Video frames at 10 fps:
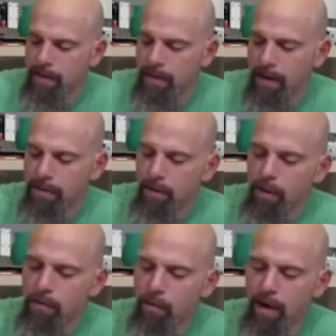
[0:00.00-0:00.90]
Now the
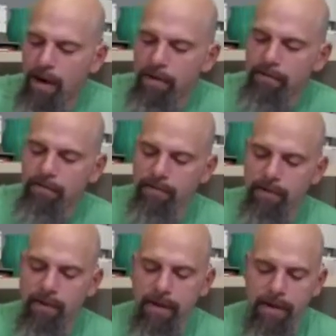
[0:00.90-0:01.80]
motor wires,
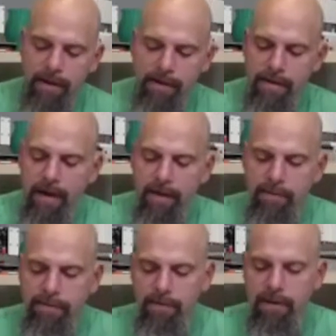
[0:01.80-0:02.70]
uh, that
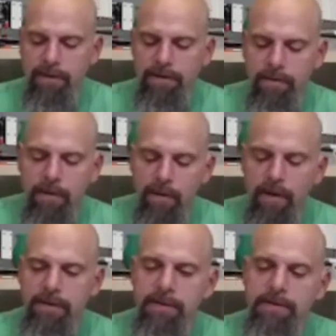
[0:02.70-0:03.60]
was one it took me a while
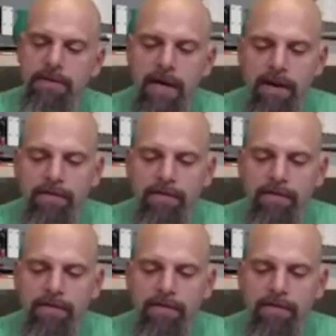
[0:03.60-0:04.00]
to decide.